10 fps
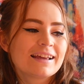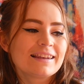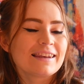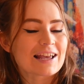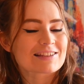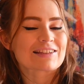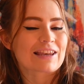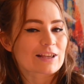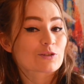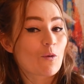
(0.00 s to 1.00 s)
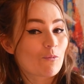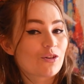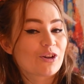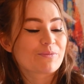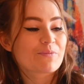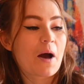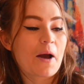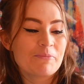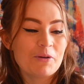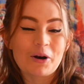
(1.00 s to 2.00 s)
less and less confident.
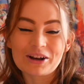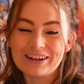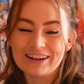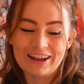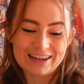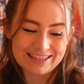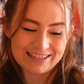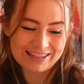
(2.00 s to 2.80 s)
I'm not going to lie to